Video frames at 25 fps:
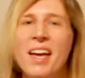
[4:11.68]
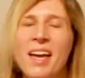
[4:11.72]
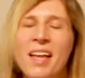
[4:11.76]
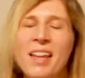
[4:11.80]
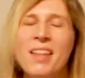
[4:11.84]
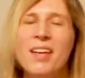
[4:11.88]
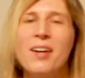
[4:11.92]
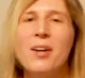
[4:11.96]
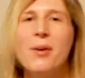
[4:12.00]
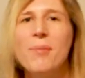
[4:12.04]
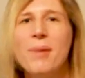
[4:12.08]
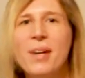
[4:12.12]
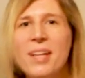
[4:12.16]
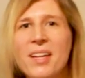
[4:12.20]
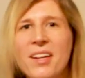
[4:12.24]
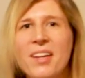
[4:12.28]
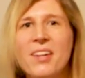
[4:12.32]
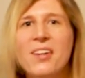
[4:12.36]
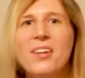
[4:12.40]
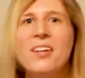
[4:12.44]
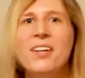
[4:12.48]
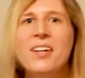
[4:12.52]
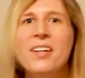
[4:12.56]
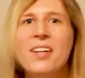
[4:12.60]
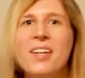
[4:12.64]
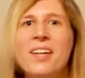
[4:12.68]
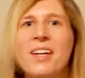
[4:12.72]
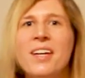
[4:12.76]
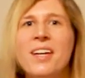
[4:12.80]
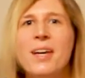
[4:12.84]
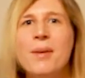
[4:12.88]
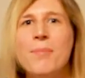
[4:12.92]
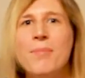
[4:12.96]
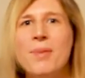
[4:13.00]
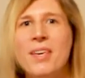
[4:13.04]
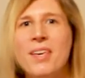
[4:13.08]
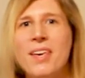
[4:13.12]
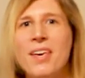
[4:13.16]
And little by little,
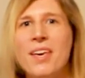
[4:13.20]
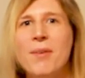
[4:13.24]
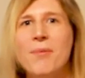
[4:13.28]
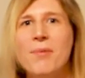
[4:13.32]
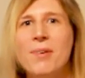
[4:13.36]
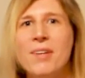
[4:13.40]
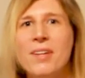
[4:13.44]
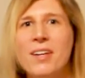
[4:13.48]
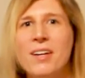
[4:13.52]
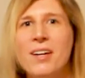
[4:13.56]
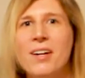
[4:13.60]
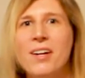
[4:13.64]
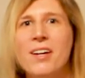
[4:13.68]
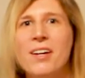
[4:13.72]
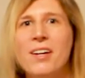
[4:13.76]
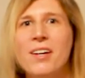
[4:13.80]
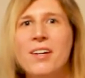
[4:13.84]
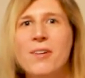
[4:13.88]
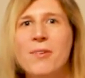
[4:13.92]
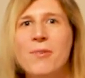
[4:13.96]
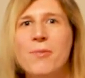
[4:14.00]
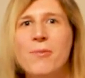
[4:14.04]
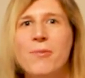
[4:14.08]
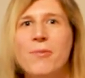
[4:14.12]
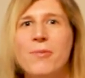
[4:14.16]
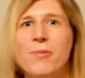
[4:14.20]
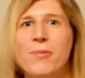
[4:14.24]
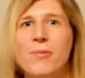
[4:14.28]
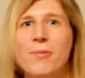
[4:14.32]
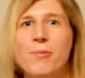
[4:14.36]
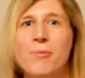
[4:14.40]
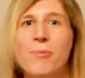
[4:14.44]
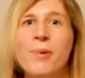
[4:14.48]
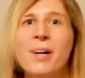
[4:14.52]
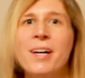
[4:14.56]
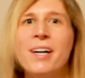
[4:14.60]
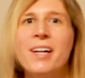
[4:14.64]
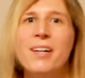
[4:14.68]
it became clear
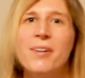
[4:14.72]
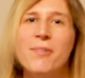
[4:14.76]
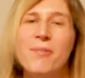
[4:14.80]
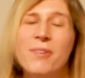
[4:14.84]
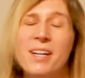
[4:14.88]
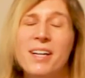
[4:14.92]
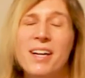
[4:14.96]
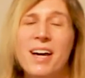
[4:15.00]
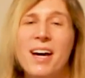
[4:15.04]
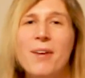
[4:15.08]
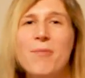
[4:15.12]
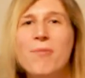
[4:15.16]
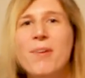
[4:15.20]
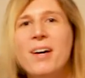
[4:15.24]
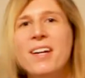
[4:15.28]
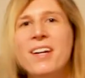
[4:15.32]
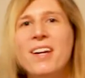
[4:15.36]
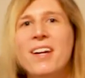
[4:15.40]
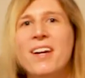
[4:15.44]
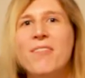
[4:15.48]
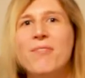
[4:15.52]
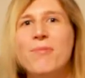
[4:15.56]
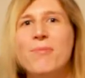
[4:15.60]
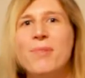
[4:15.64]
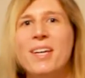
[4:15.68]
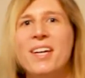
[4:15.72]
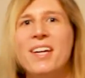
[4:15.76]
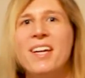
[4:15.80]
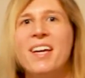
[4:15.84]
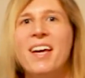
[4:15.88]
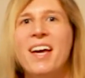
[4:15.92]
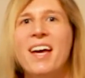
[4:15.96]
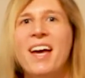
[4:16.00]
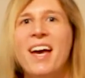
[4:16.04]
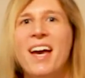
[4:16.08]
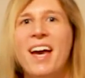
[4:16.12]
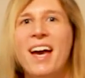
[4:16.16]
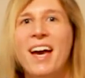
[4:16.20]
what God wanted of me.
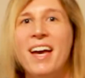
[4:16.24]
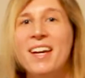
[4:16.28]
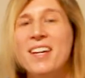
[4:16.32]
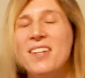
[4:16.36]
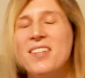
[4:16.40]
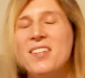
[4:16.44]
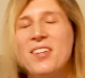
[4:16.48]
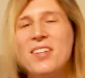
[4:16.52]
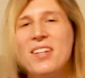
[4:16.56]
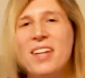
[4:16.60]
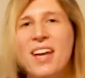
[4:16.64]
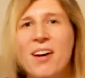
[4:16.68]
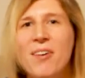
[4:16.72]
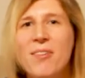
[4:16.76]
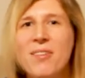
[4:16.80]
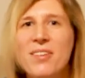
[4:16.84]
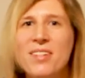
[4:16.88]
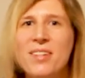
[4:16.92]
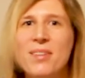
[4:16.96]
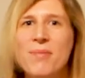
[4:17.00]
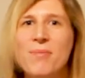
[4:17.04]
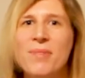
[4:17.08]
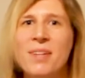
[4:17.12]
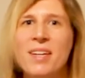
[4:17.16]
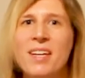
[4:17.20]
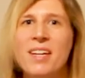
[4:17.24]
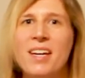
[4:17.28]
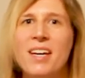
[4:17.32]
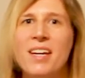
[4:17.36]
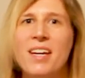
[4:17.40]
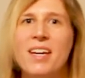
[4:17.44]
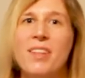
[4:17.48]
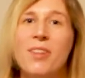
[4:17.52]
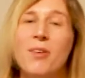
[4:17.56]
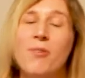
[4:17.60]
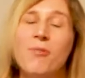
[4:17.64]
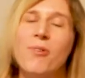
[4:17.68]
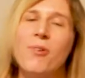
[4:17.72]
And it turned out to
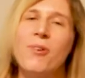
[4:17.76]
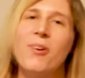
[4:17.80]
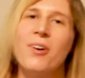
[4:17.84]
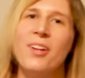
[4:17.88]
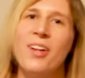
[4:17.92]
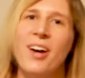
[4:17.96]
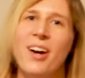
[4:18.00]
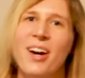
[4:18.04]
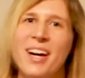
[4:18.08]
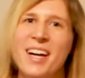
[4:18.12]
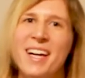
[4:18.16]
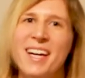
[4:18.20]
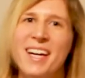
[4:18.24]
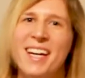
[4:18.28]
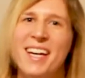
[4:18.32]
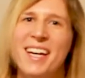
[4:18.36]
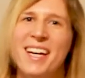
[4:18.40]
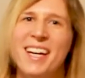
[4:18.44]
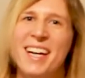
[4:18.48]
be the focolare.